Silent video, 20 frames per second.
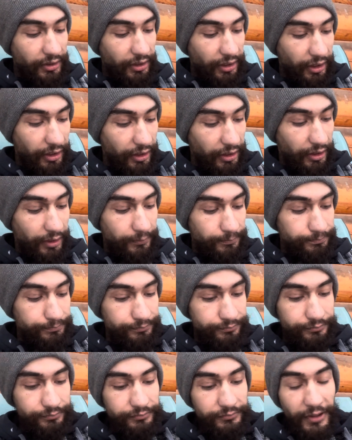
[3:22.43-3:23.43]

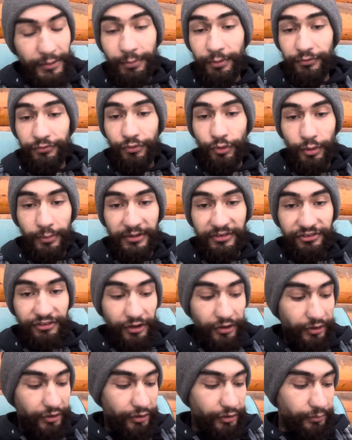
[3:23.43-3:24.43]
A performance
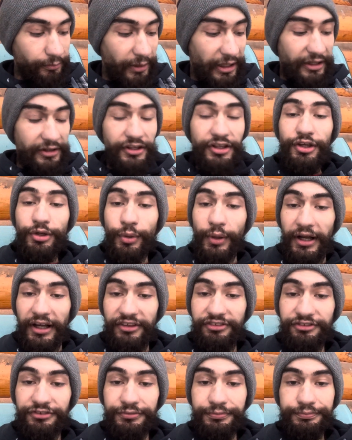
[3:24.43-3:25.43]
starter made in the
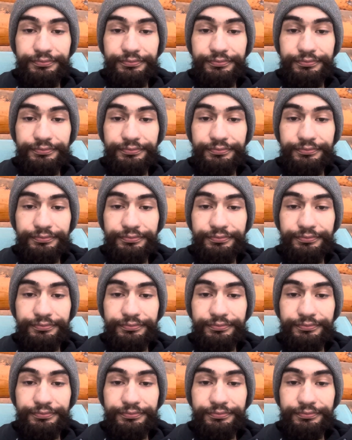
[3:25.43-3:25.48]
US